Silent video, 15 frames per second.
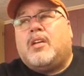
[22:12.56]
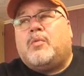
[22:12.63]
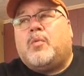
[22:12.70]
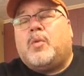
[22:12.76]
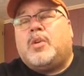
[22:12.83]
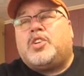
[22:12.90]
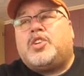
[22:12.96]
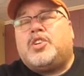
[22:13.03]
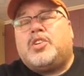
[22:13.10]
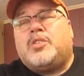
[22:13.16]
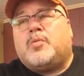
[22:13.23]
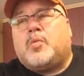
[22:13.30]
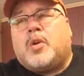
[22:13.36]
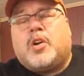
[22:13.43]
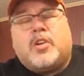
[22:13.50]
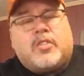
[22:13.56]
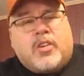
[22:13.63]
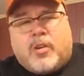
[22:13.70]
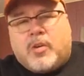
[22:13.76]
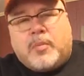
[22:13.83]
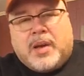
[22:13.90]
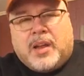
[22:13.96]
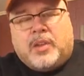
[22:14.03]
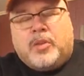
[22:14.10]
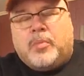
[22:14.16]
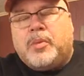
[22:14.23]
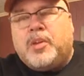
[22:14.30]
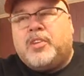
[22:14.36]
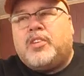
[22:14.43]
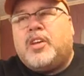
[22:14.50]
Which we're going to talk about a little
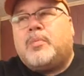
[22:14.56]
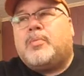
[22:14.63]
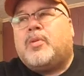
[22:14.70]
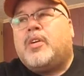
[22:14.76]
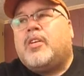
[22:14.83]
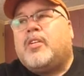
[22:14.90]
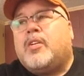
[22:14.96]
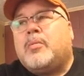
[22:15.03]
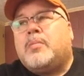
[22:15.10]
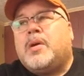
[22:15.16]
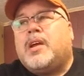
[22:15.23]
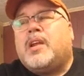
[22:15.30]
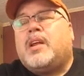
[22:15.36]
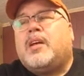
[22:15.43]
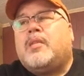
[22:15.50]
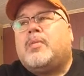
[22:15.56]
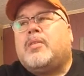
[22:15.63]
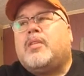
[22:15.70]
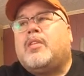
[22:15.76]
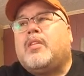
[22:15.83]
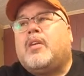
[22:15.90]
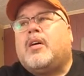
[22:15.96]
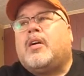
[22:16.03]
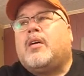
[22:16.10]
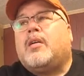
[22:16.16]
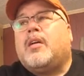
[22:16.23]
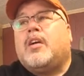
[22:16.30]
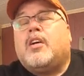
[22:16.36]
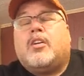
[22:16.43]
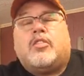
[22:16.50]
bit deeper here in a minute.
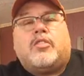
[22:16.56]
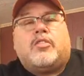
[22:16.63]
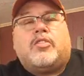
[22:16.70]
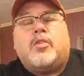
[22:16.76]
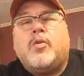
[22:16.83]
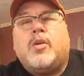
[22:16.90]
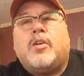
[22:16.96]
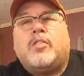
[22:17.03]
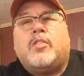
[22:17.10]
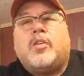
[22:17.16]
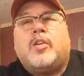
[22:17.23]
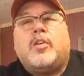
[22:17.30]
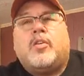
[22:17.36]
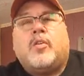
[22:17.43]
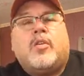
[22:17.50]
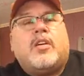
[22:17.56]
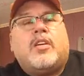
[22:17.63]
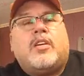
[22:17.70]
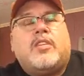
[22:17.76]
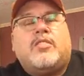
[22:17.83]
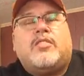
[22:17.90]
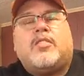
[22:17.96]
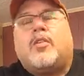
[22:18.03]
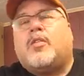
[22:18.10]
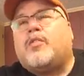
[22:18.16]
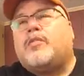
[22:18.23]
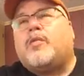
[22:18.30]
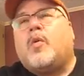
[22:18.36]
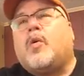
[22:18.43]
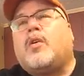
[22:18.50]
200 degrees or
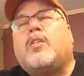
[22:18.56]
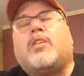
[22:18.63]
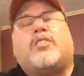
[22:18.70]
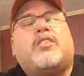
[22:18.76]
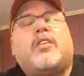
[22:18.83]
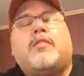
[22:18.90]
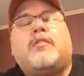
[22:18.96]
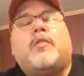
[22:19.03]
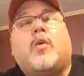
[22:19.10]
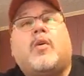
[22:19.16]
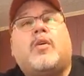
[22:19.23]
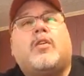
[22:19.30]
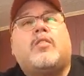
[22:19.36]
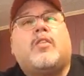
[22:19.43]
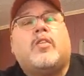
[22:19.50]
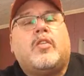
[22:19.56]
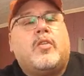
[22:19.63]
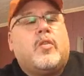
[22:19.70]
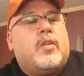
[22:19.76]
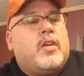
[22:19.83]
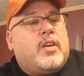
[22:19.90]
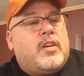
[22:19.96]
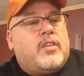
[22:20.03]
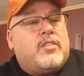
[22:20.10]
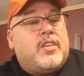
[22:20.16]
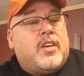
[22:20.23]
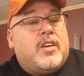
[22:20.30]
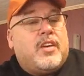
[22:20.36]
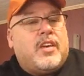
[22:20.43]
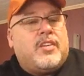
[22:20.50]
let's say 400 degrees
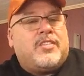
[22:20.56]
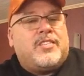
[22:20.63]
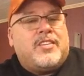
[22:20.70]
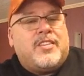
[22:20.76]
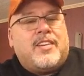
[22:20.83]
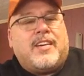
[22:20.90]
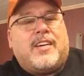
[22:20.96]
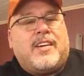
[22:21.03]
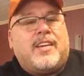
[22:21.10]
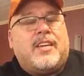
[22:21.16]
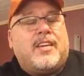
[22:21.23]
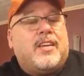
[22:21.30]
is not